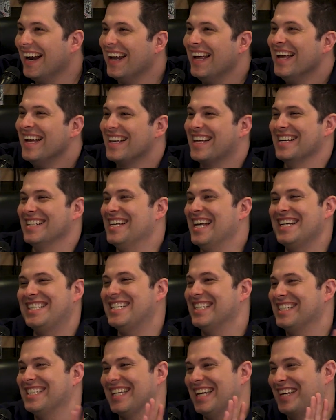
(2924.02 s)
because it's
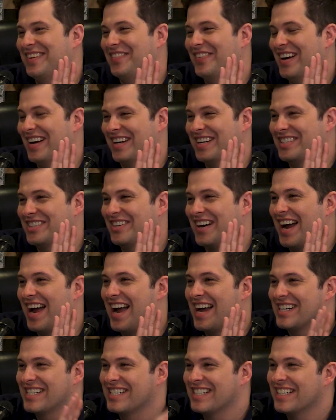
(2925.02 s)
just like fucking
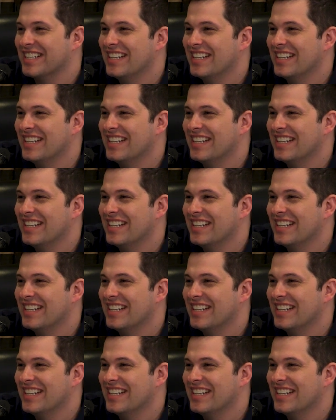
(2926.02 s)
trash.